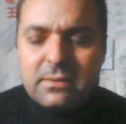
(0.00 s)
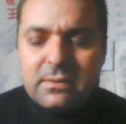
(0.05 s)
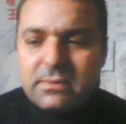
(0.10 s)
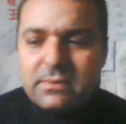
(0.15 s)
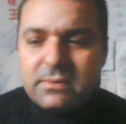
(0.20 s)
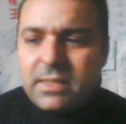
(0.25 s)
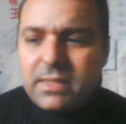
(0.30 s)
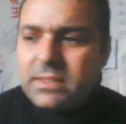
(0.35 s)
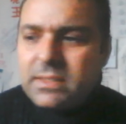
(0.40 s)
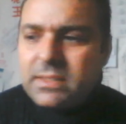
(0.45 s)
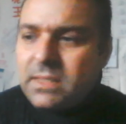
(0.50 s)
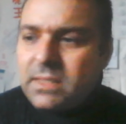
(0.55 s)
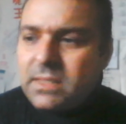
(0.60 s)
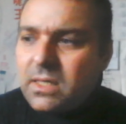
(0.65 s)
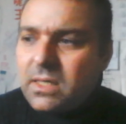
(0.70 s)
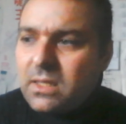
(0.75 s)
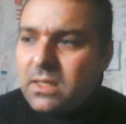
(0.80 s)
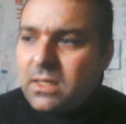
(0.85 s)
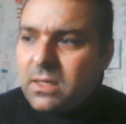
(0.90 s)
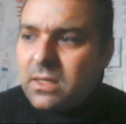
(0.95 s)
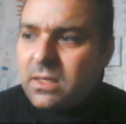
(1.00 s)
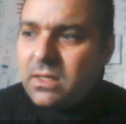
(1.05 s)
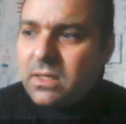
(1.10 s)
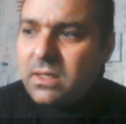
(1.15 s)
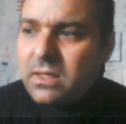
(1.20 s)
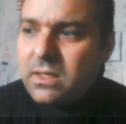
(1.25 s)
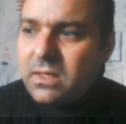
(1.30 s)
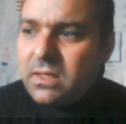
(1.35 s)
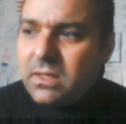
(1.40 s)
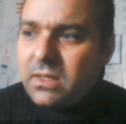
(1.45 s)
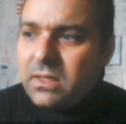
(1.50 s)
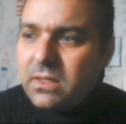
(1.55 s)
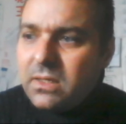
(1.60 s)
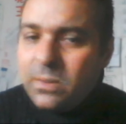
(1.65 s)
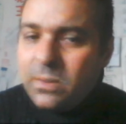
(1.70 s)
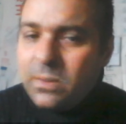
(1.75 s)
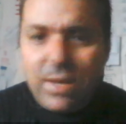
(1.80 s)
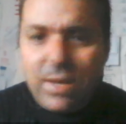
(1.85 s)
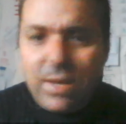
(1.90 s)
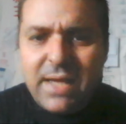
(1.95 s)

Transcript: right? Why?